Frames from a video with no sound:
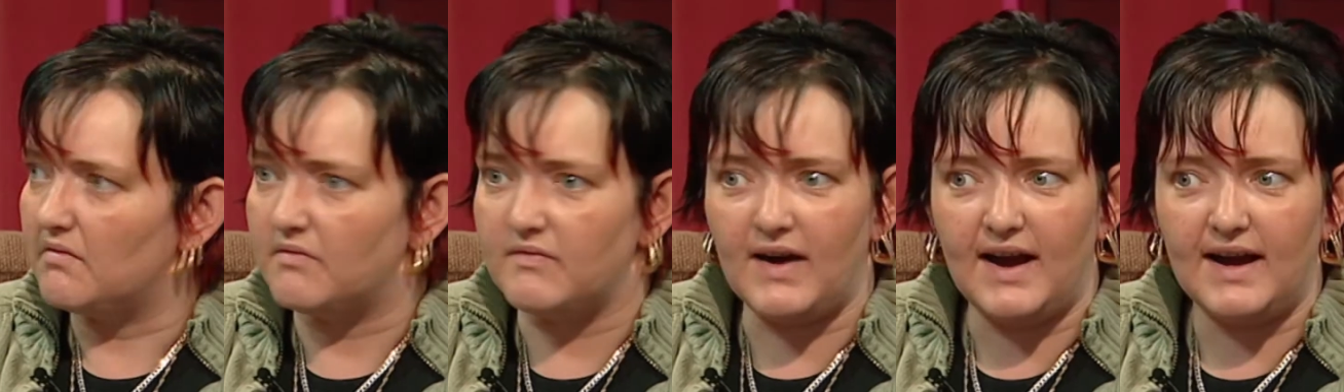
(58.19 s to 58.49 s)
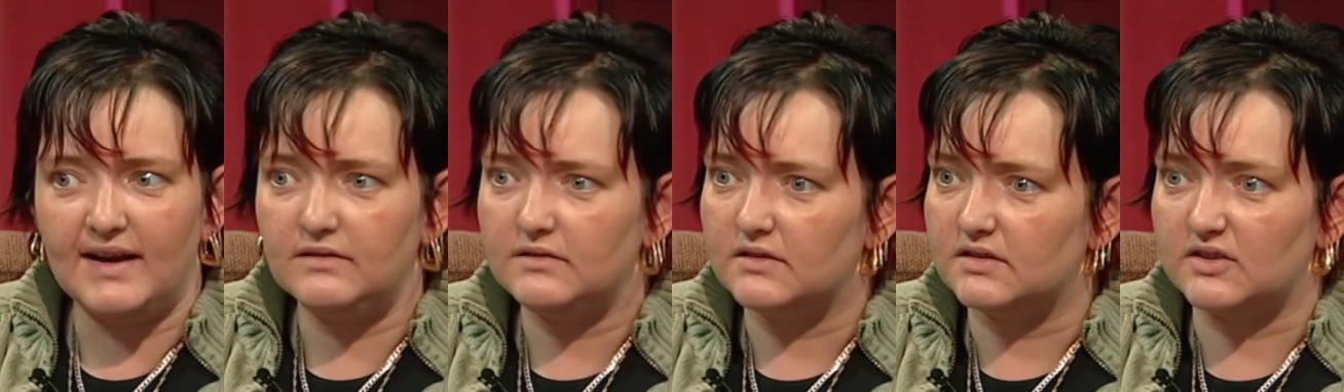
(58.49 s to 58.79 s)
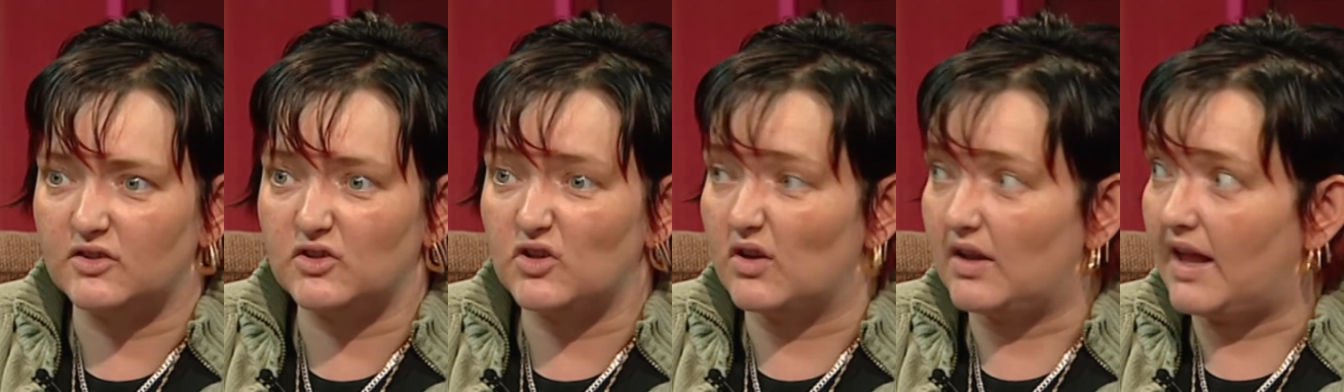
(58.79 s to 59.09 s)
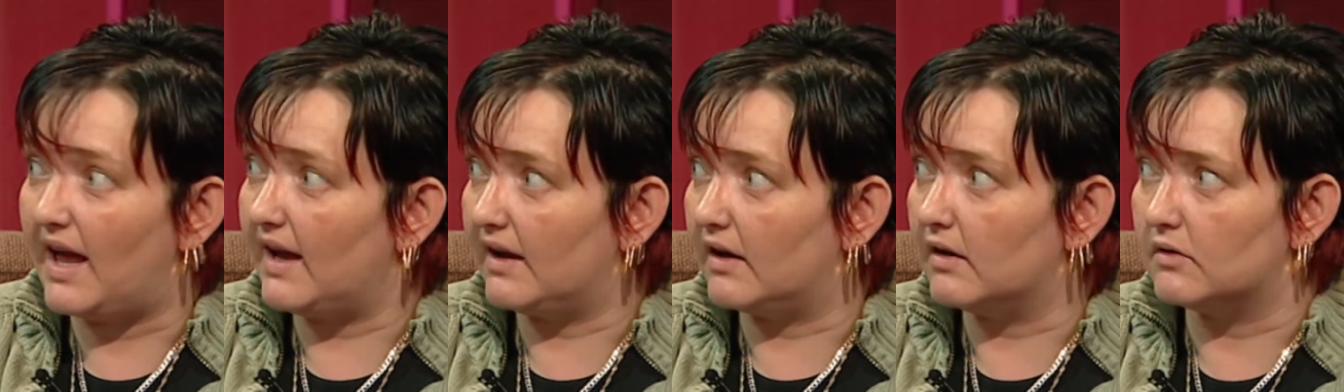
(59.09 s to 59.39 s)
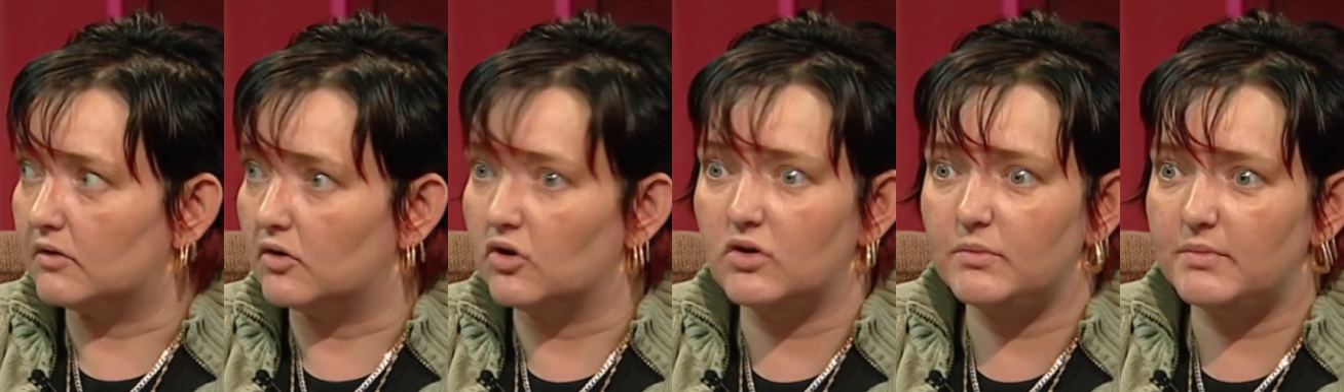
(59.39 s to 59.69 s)
Fine, because I know like I can
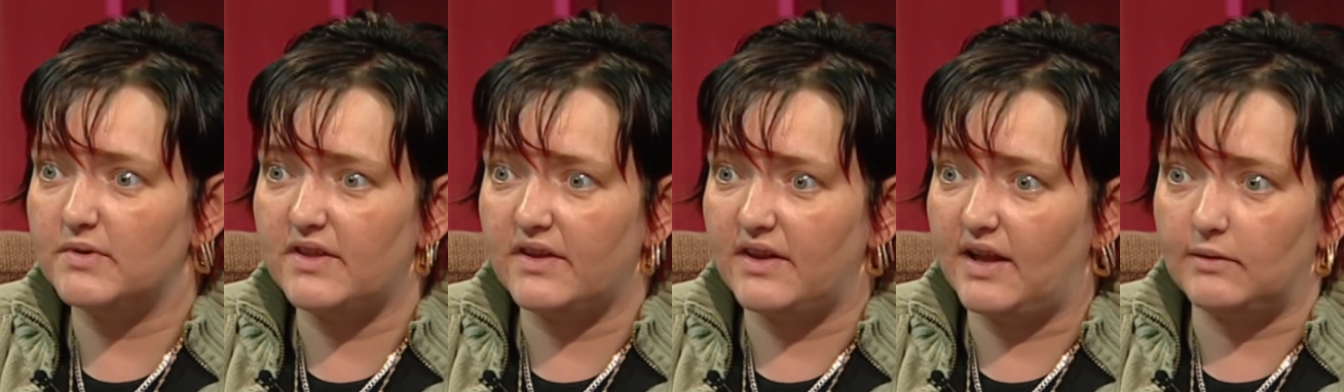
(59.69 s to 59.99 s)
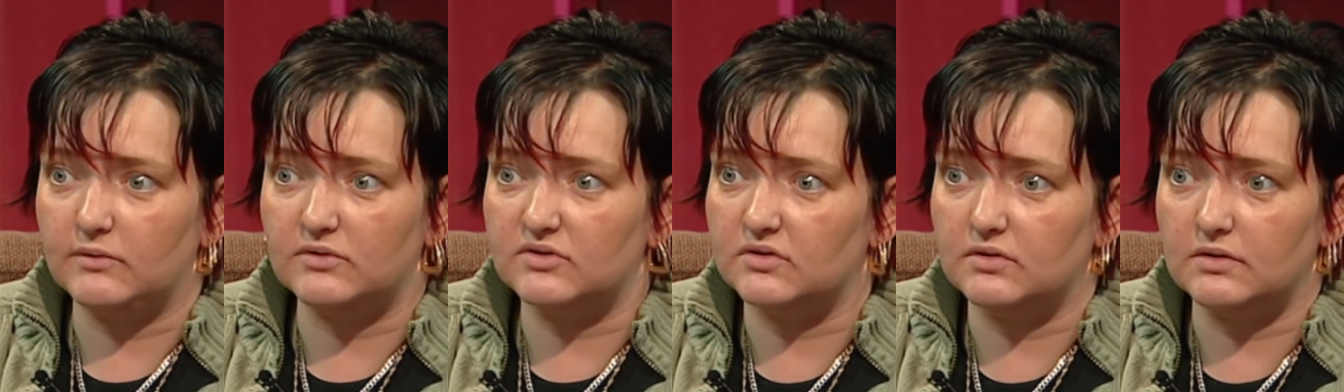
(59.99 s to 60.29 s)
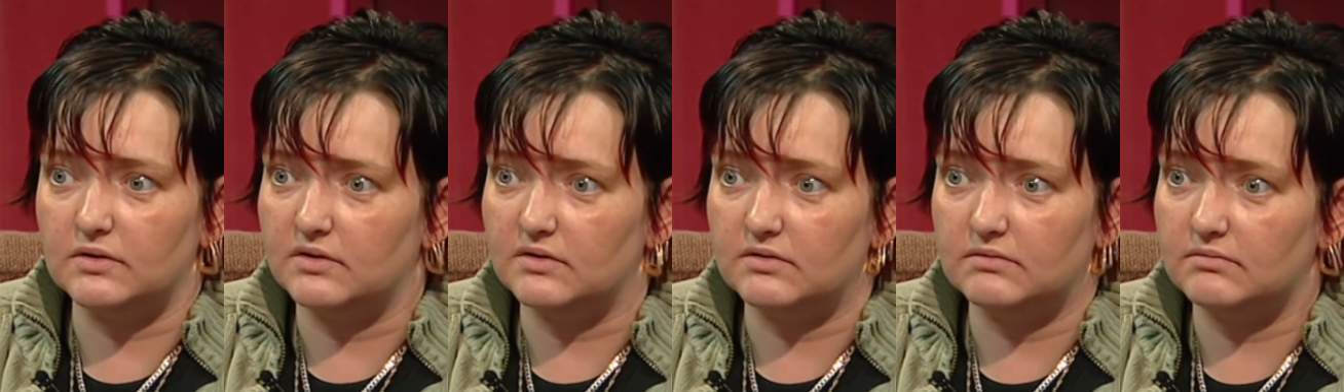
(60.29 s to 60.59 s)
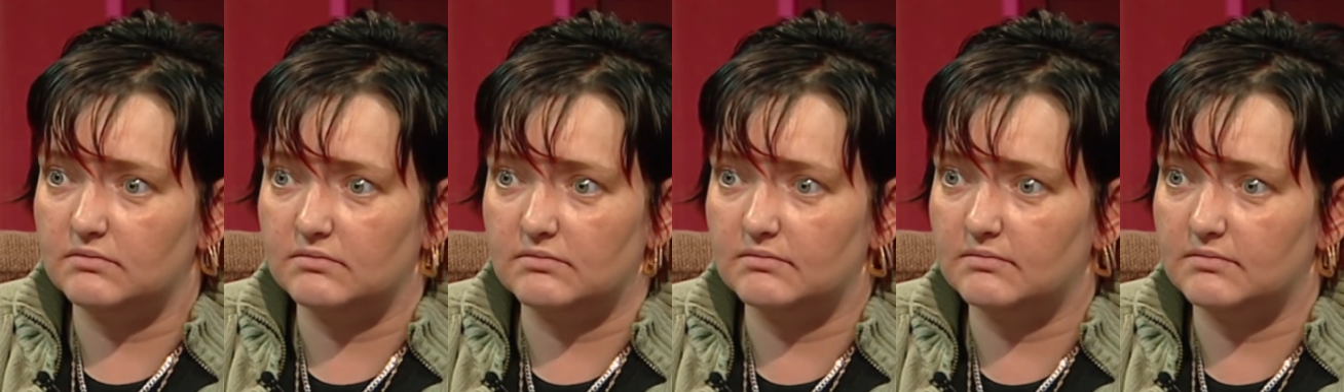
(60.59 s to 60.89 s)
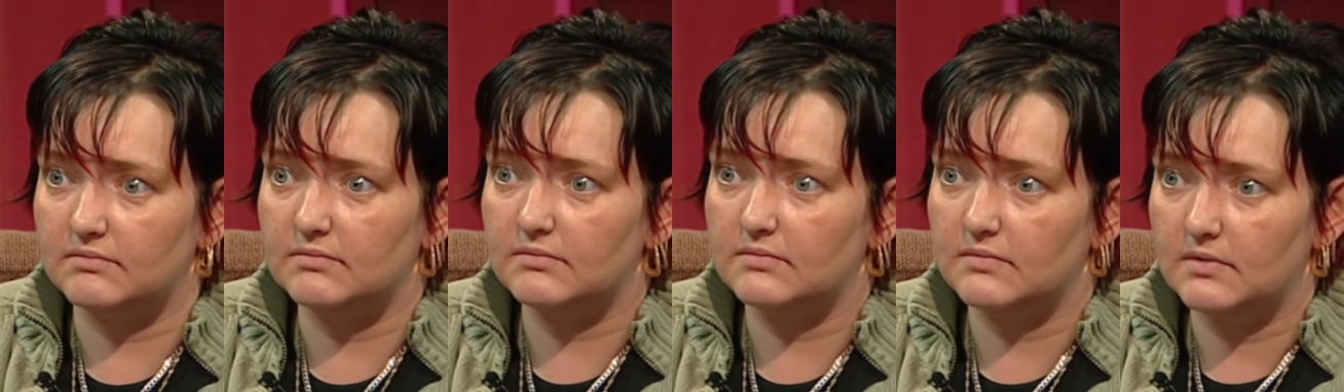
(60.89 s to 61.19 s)
cope with it now, so
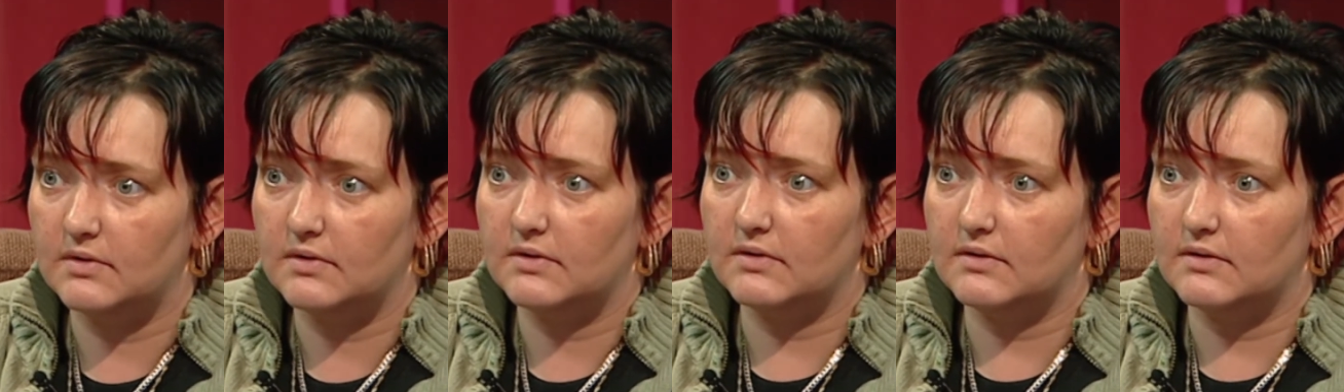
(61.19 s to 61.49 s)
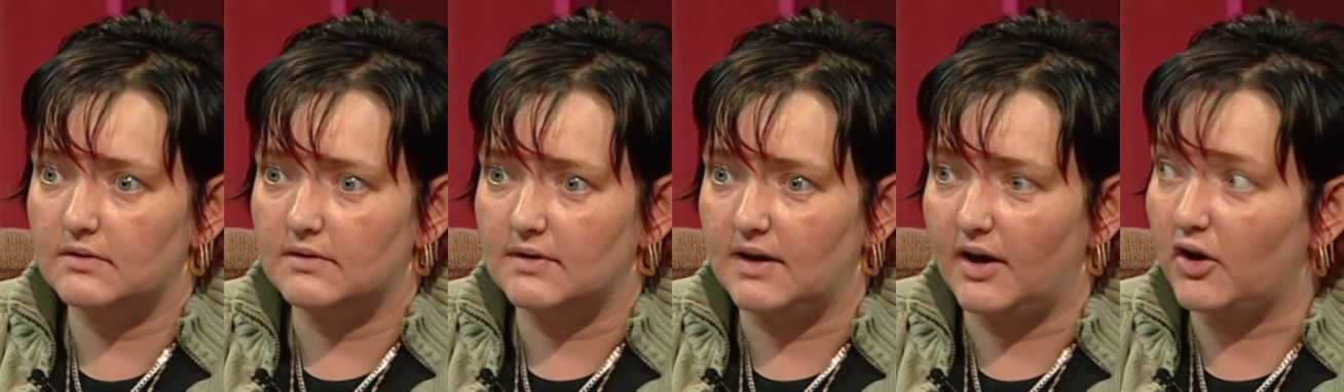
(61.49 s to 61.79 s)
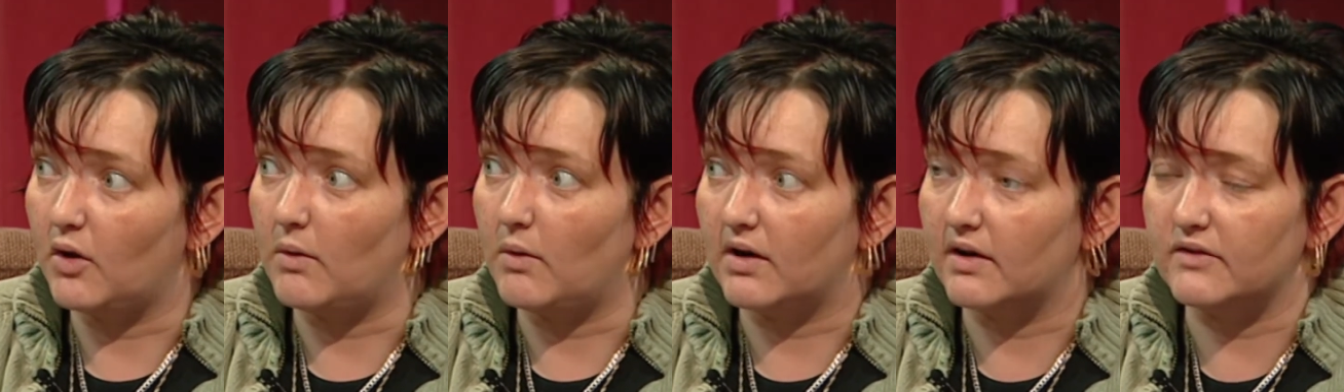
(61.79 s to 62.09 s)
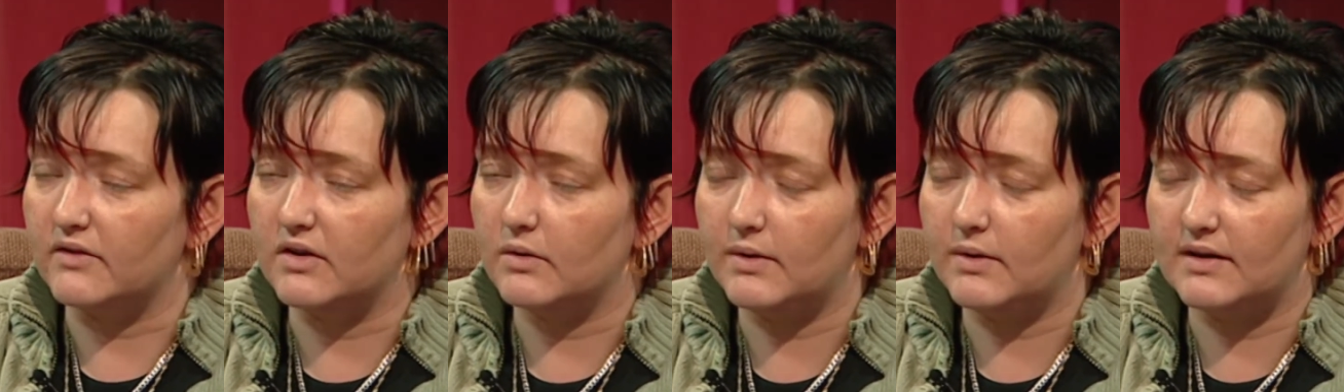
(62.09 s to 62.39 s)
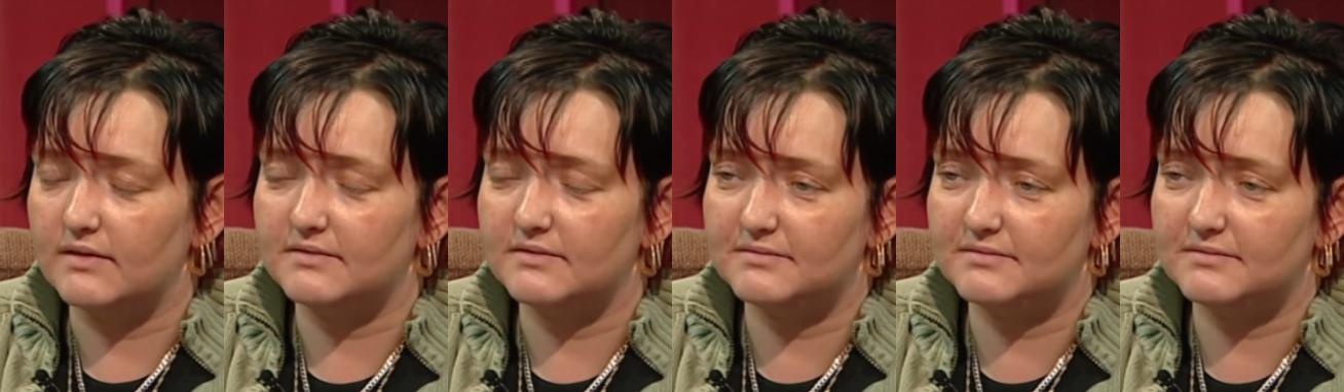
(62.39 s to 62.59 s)
I know I can do it.